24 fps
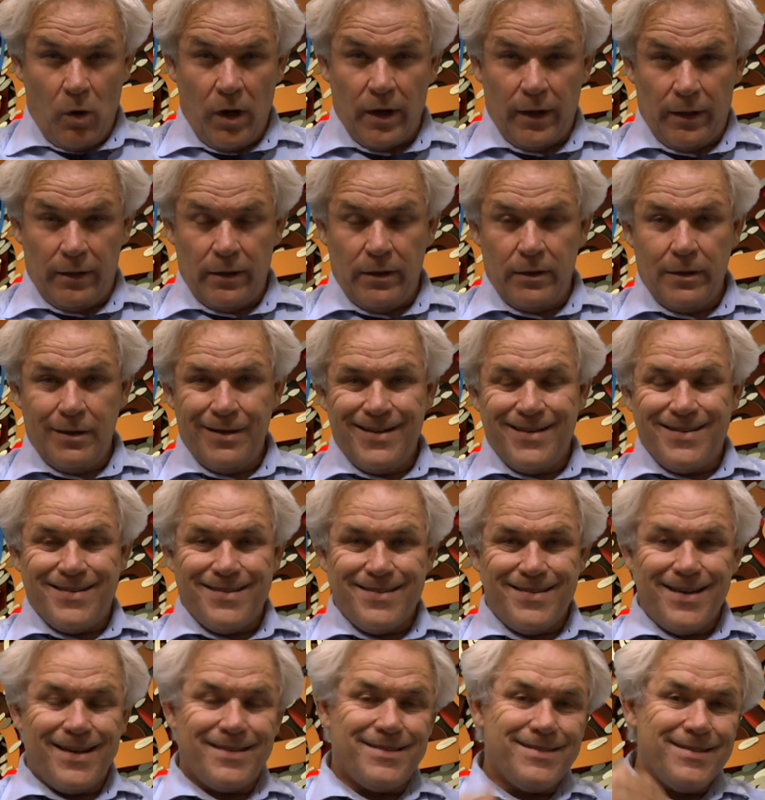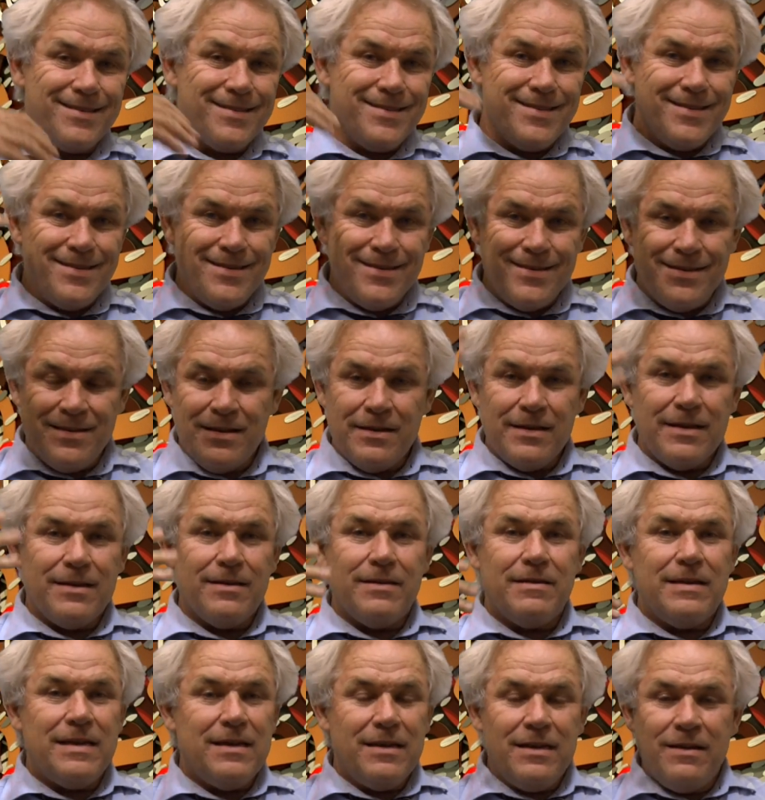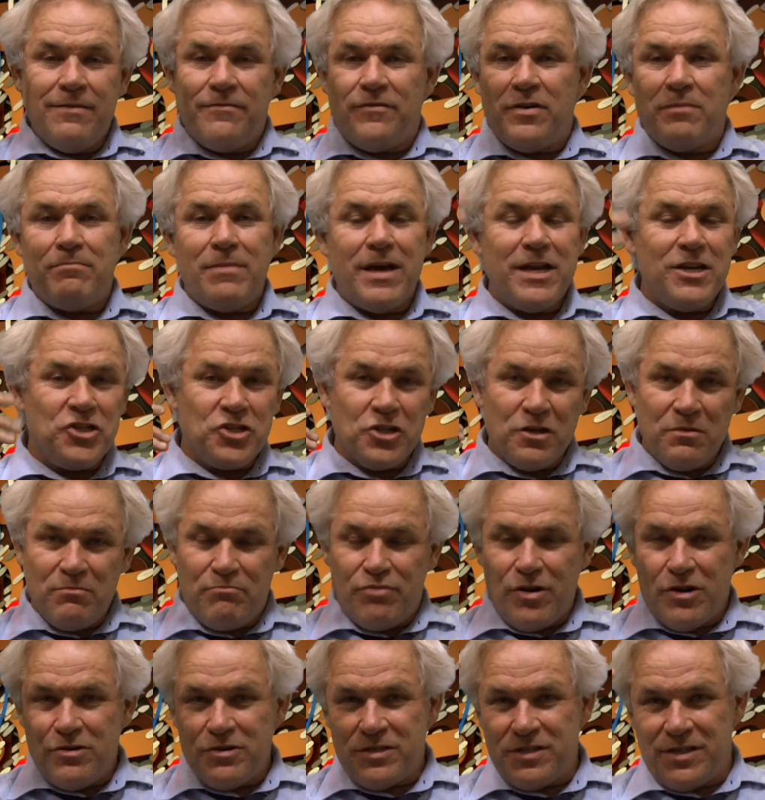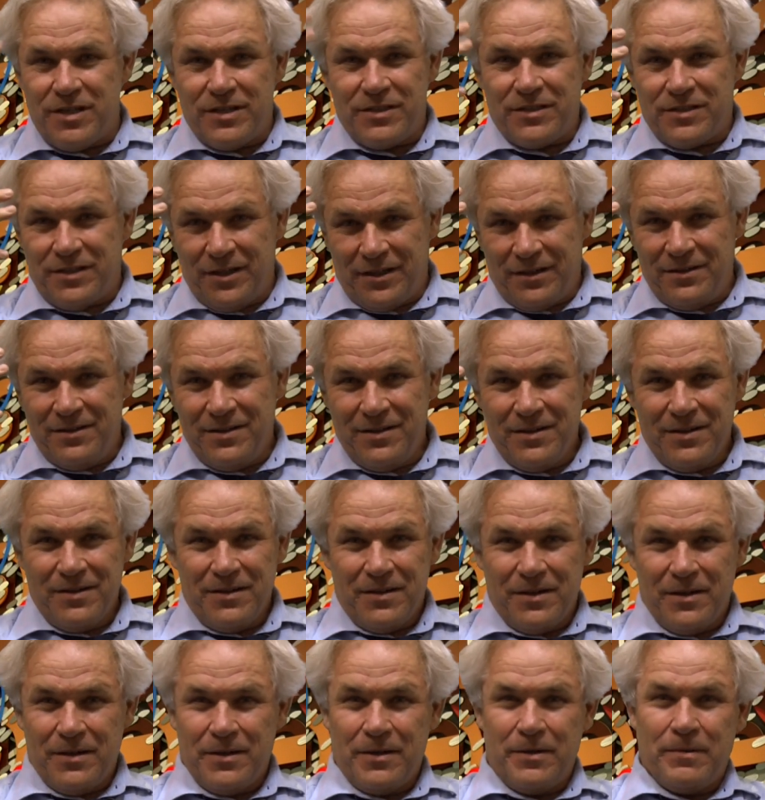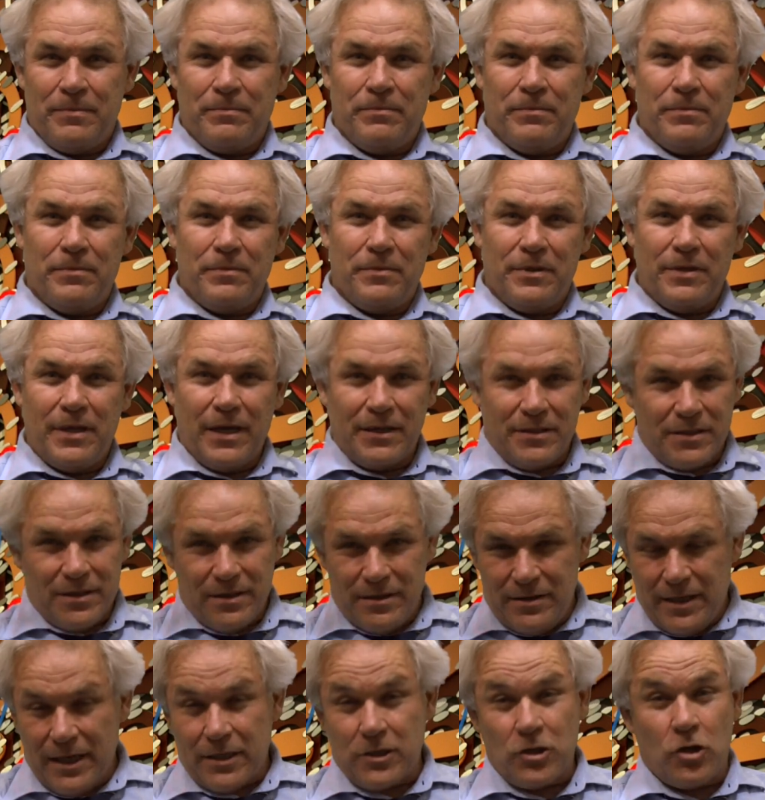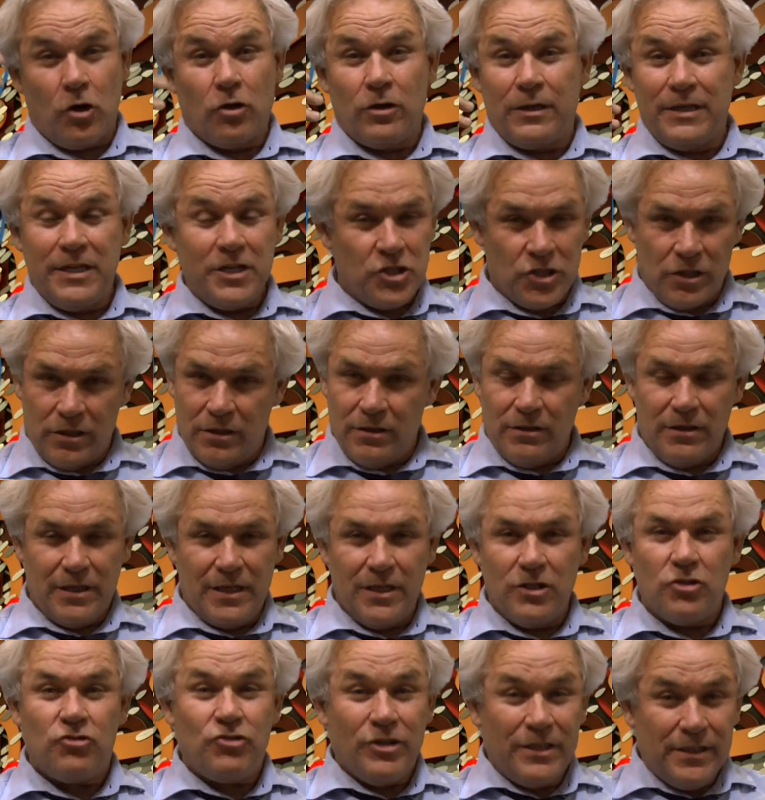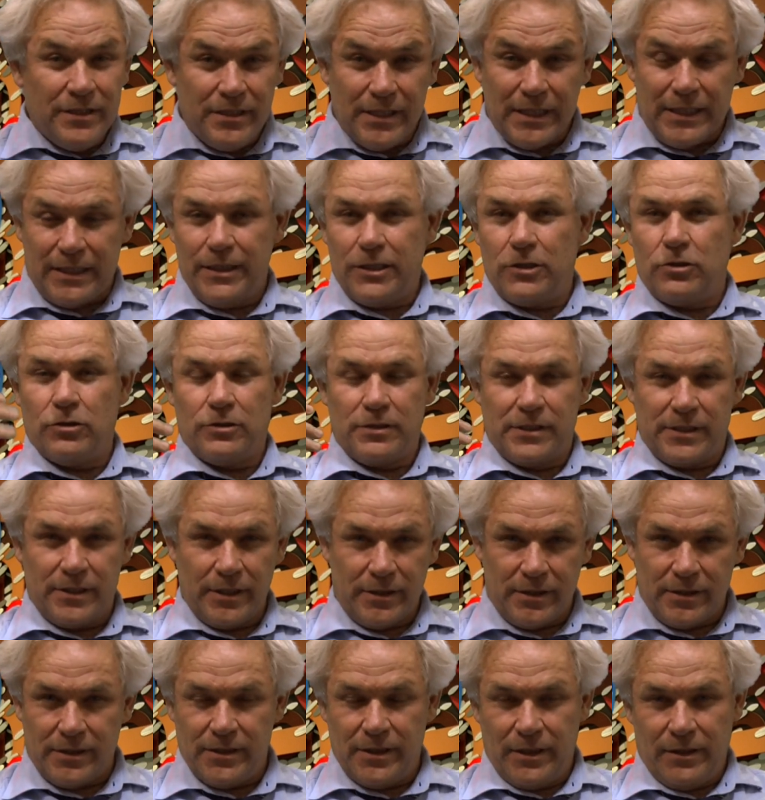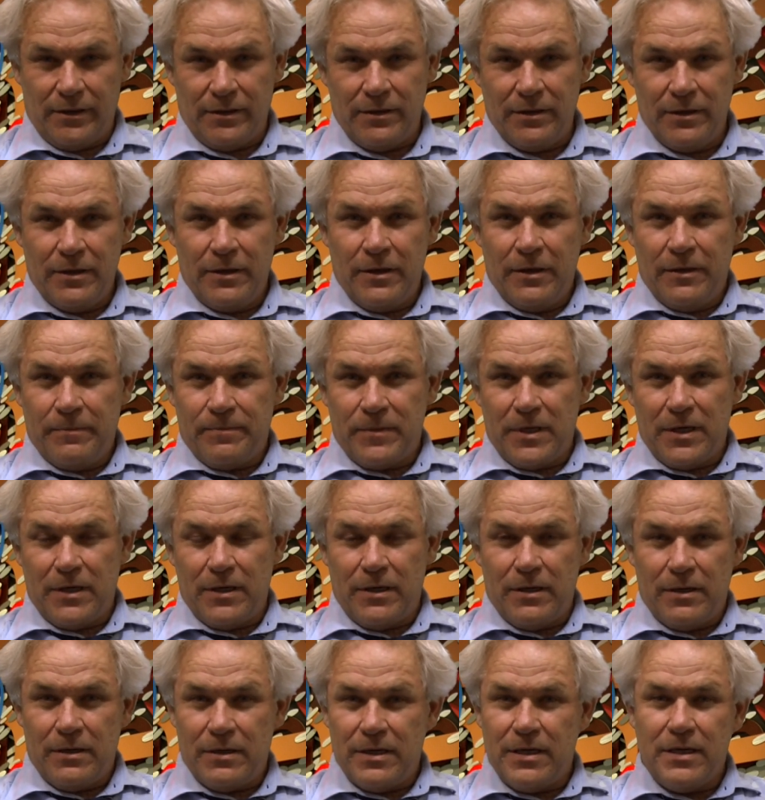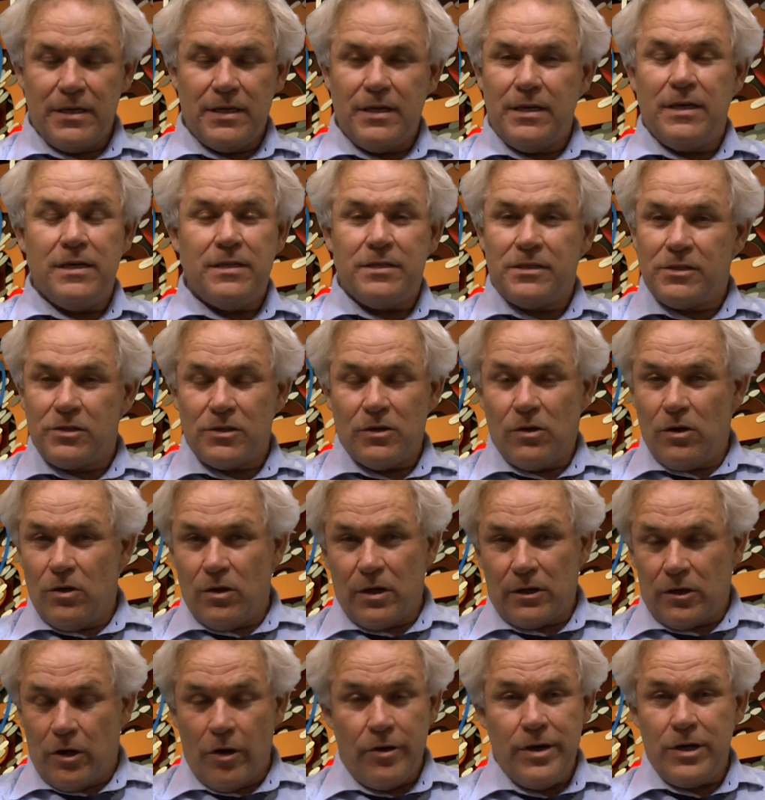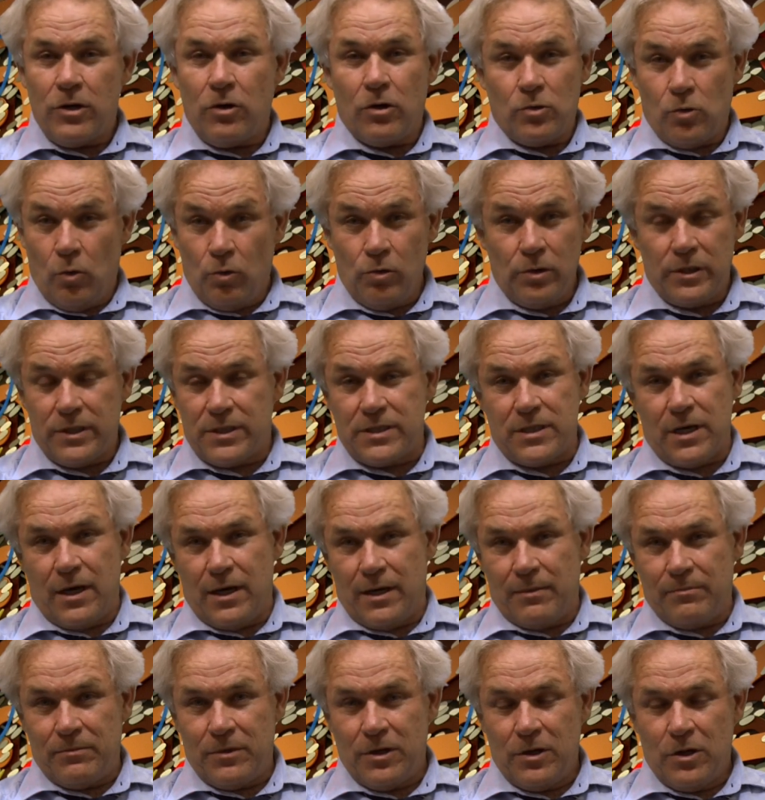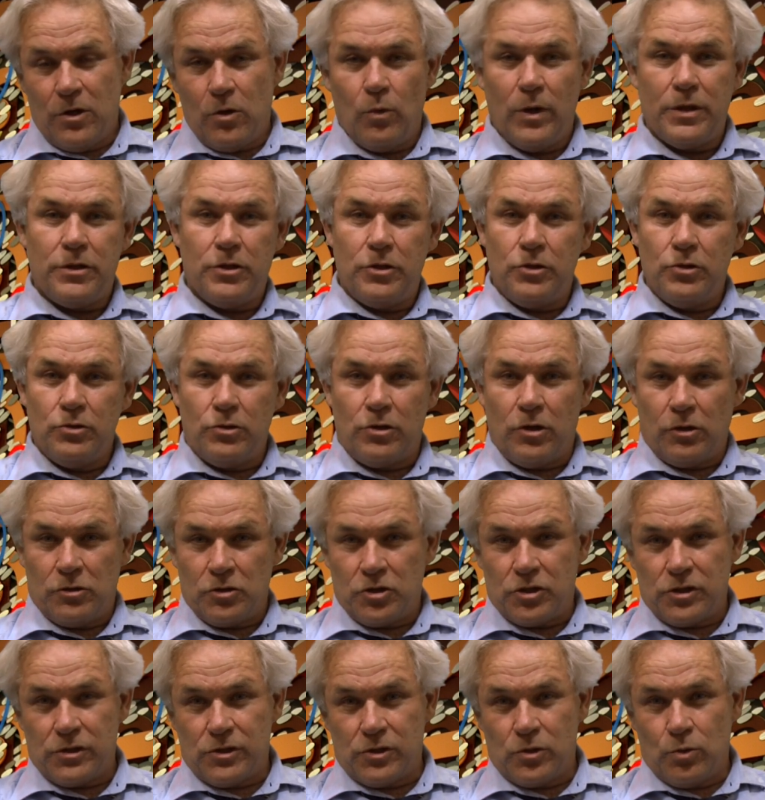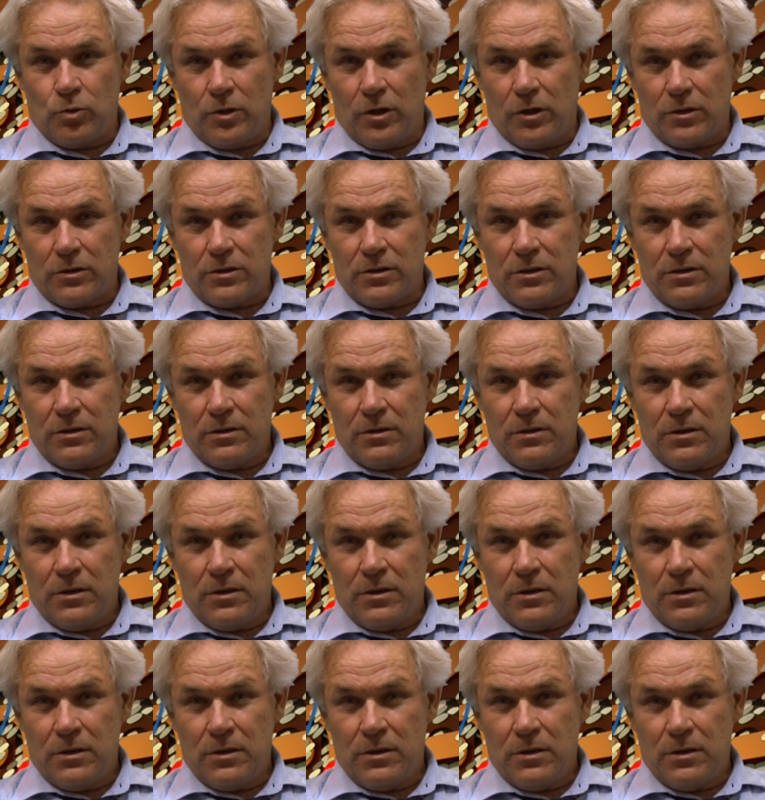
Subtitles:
one, that the information processing that cognition intrinsically consists in is going on all the time, whether you're conscious or not.